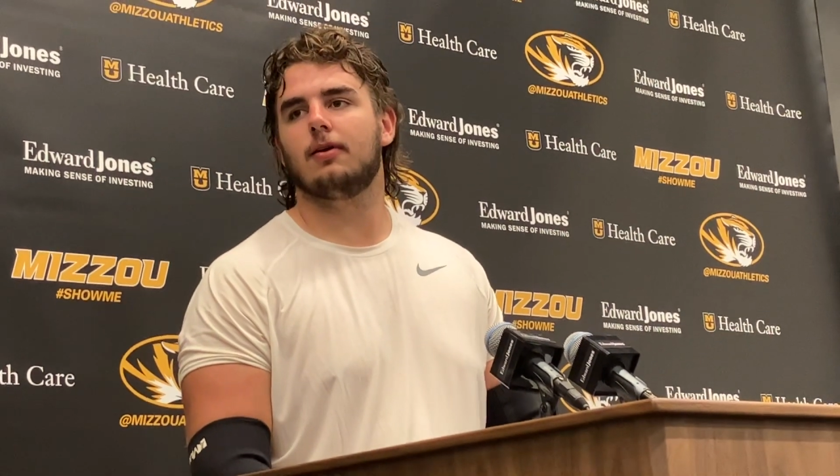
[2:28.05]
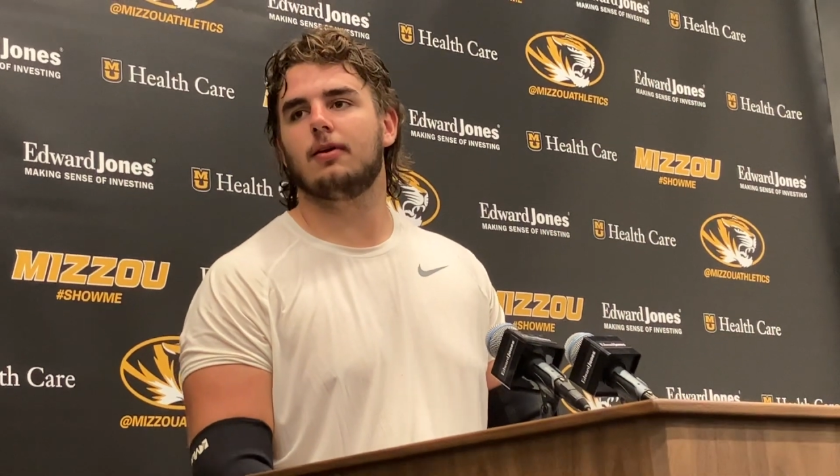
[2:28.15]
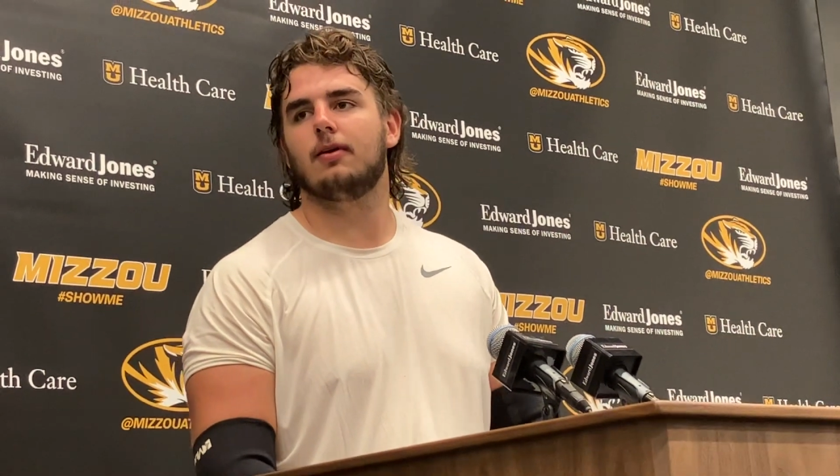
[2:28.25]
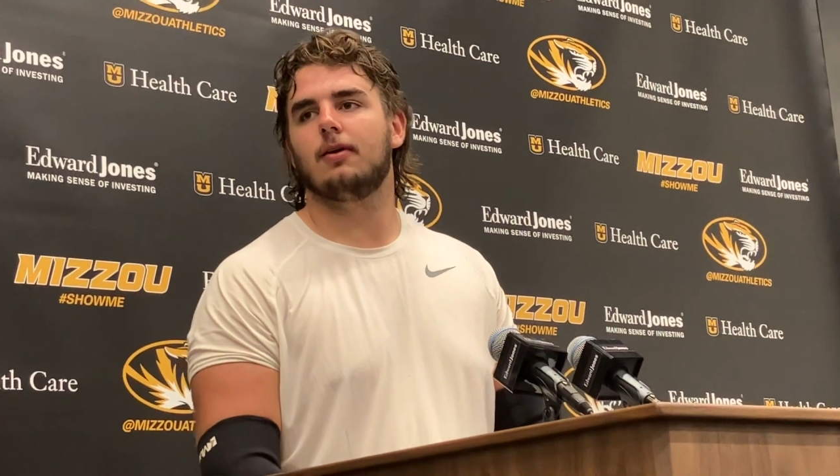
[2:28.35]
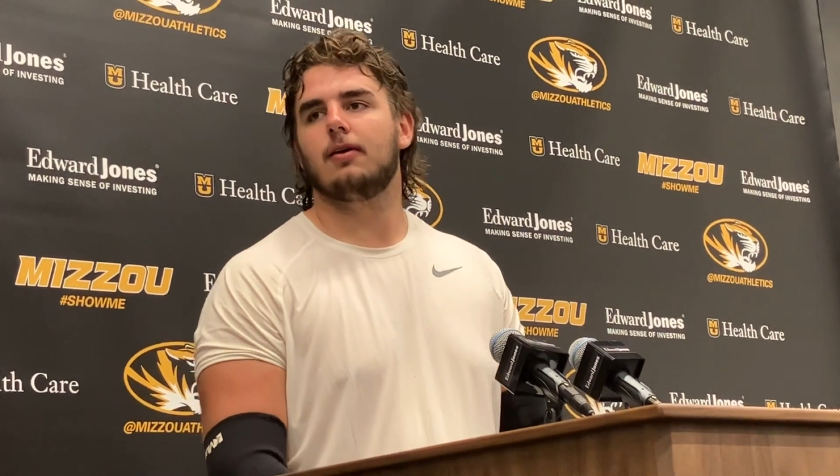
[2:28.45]
Does
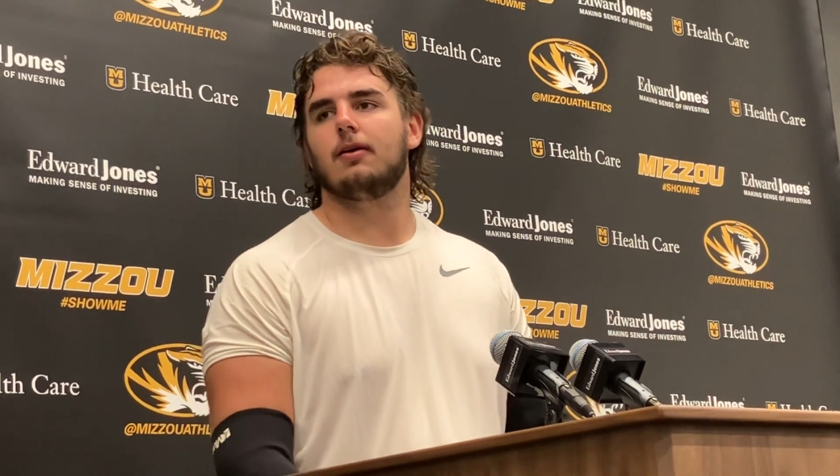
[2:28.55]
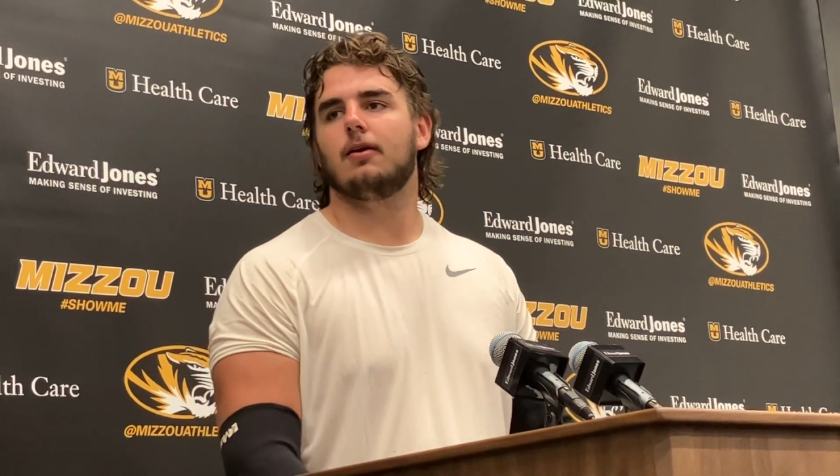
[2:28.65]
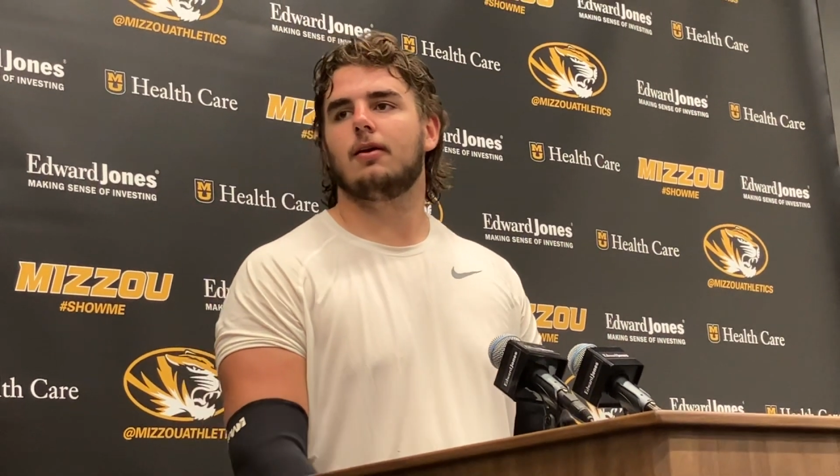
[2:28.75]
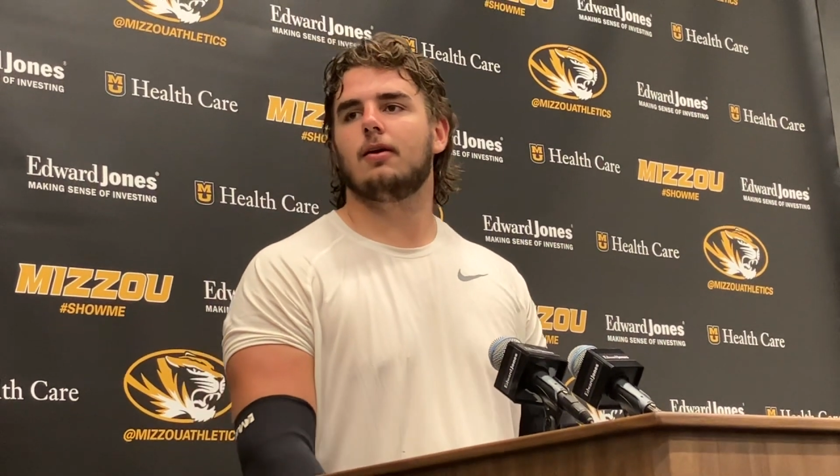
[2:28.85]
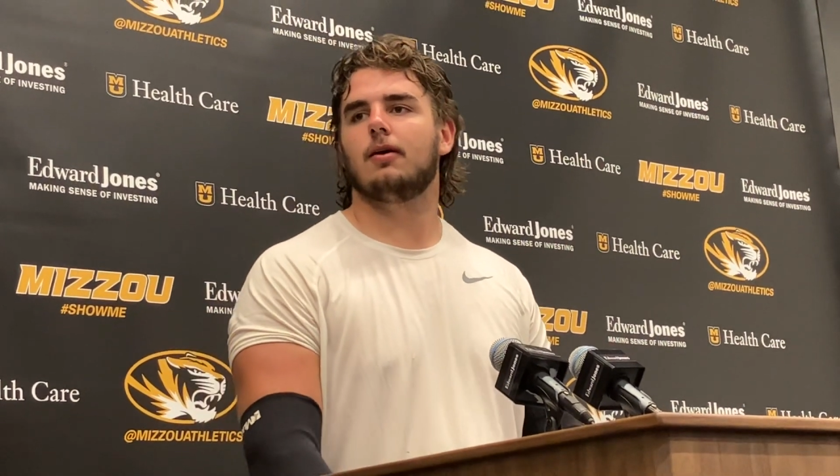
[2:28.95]
does
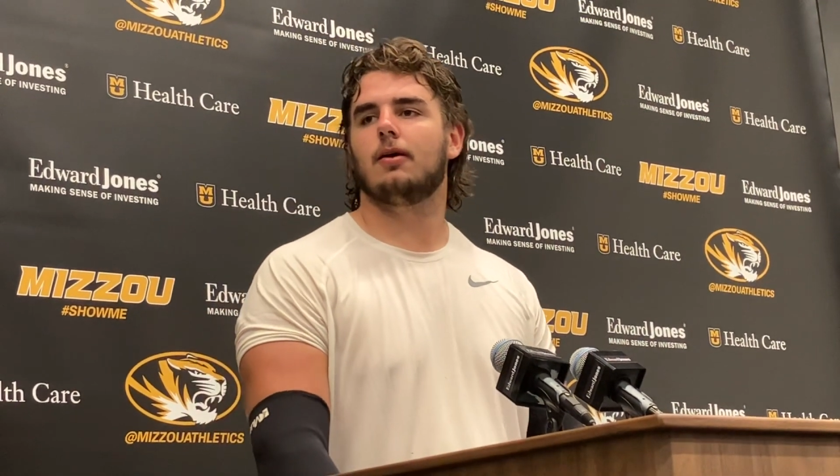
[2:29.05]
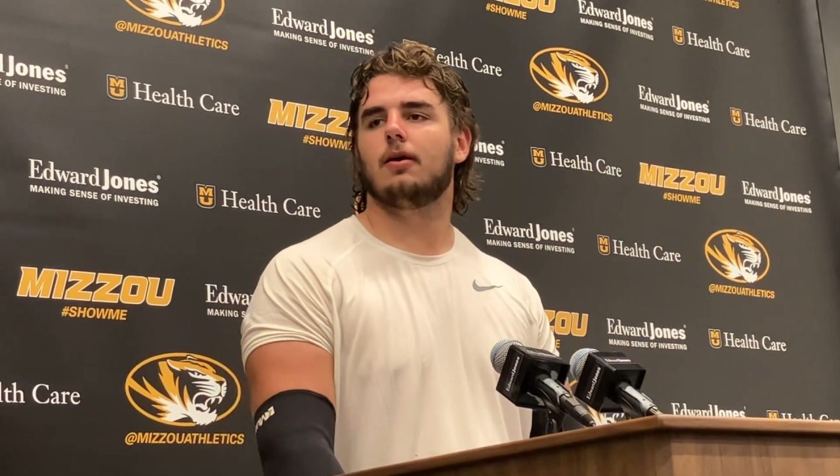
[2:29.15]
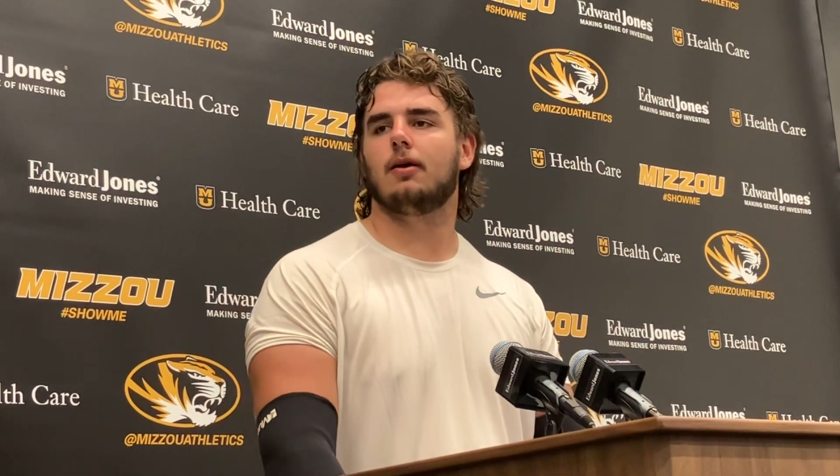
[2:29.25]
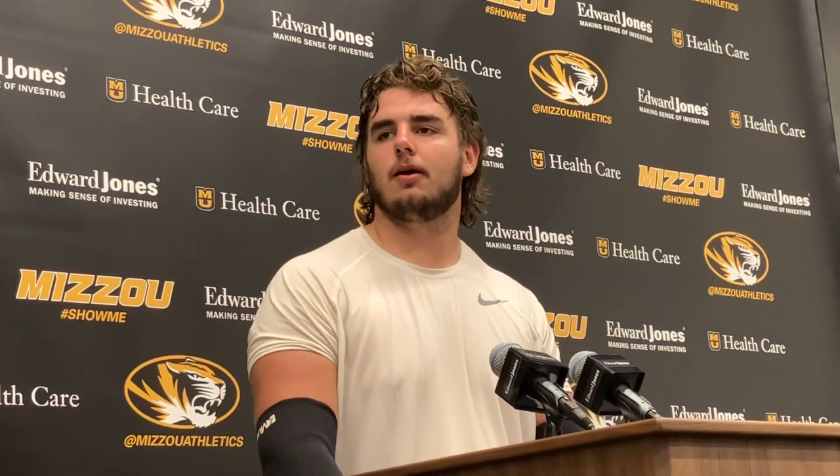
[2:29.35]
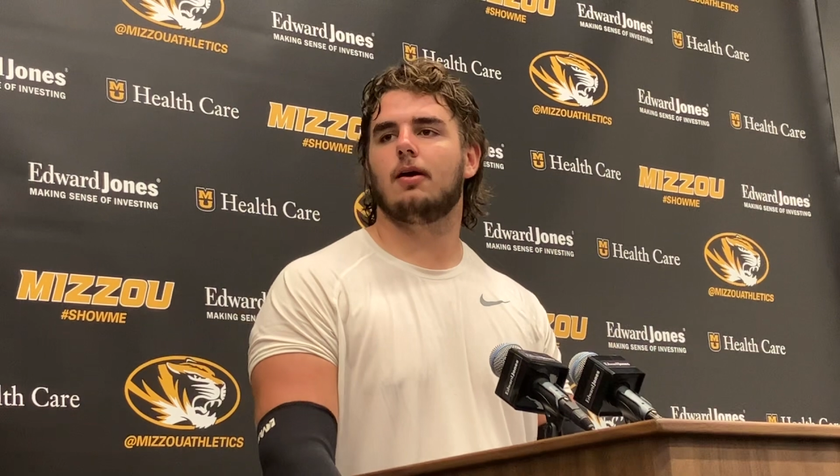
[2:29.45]
that give you any
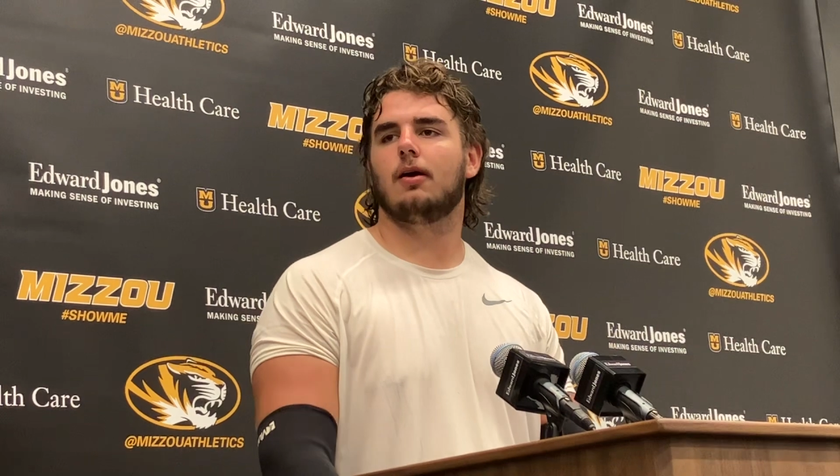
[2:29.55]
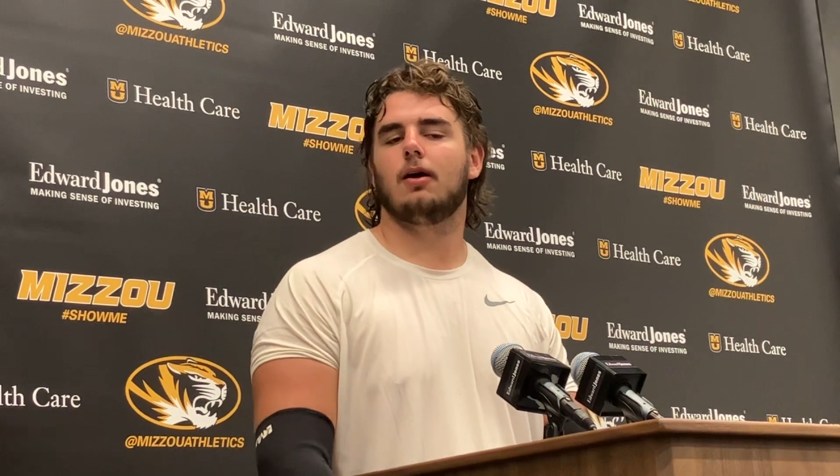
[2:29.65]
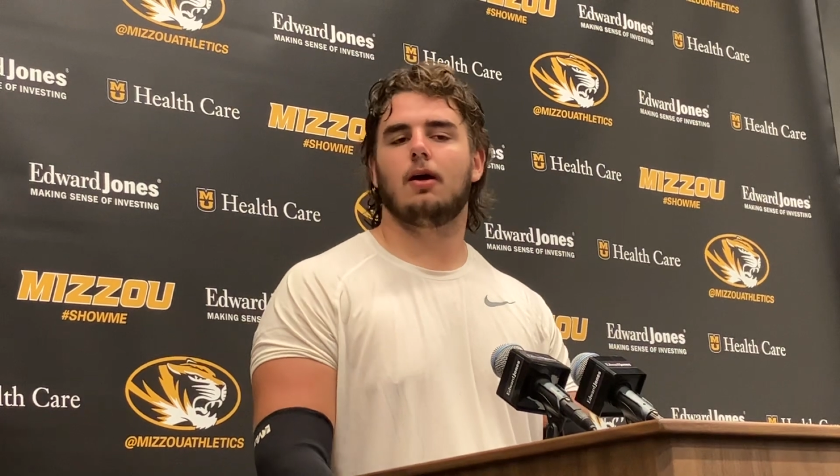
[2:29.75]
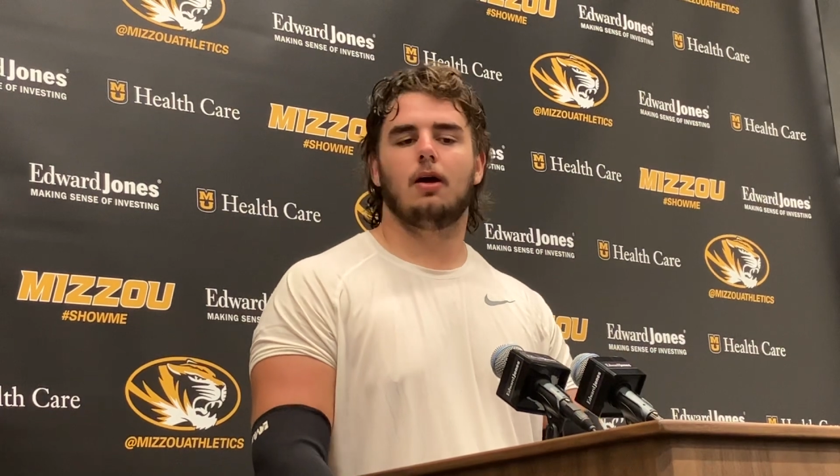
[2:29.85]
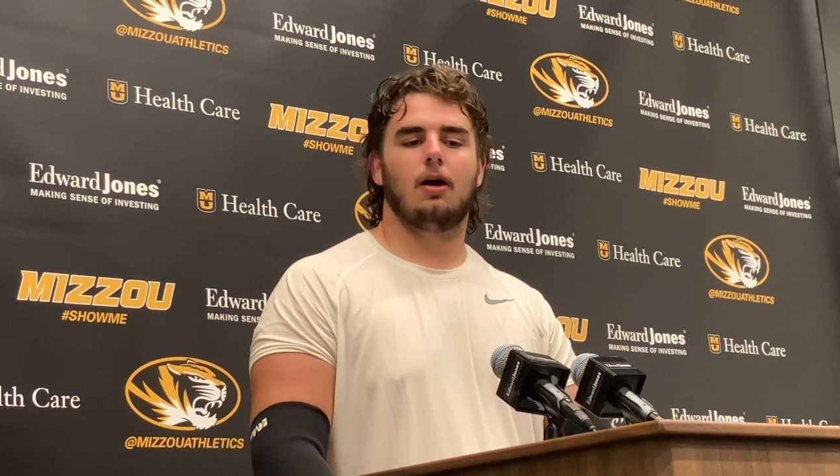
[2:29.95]
advantage
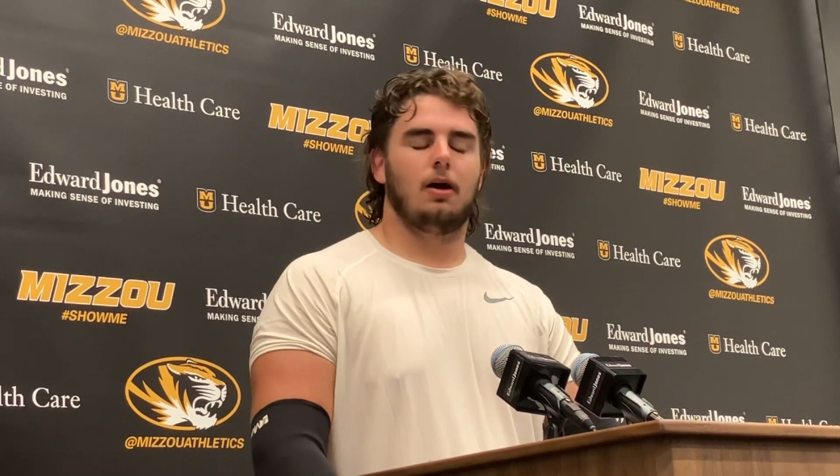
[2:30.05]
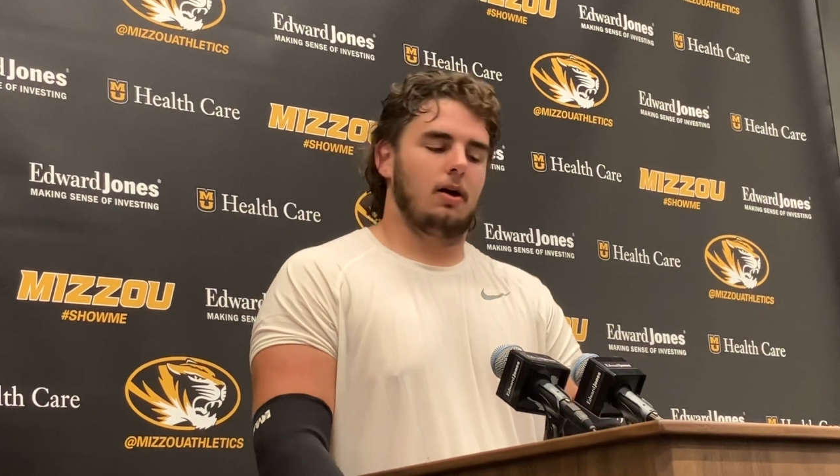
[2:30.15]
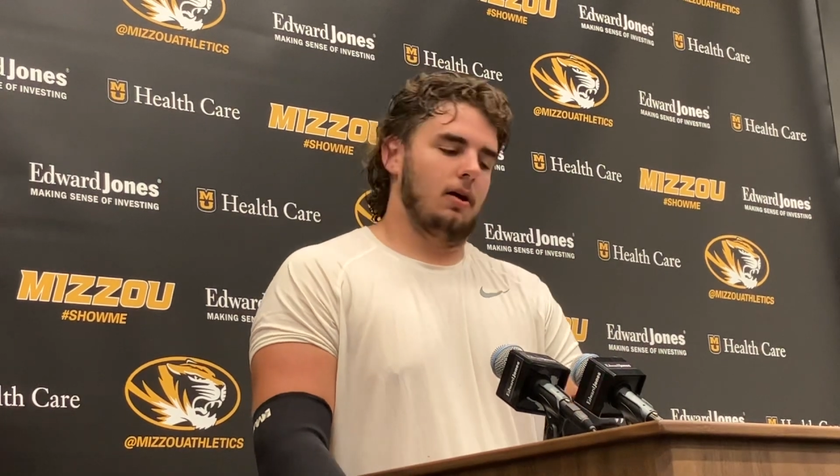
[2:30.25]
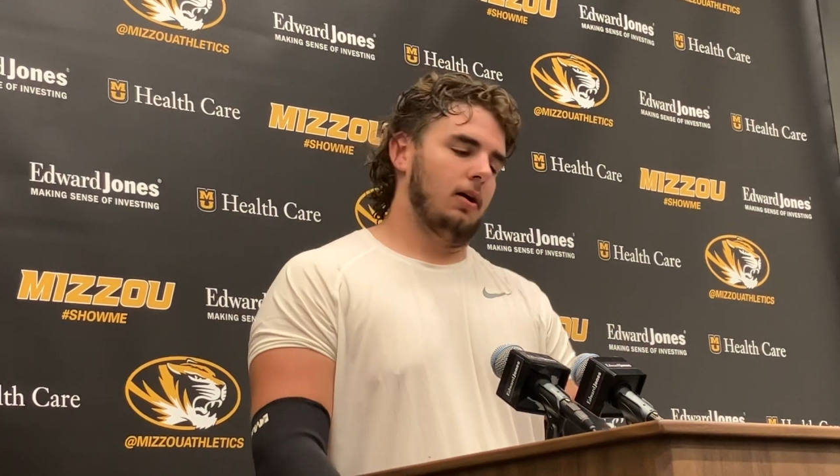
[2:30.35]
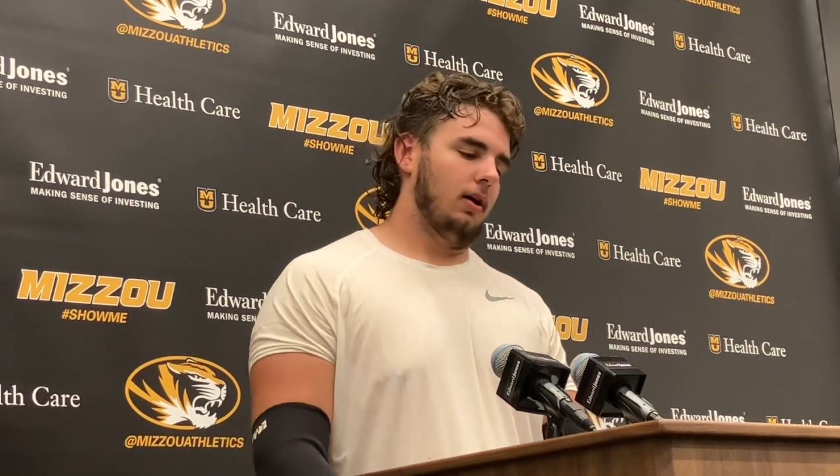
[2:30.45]
or disadvantage playing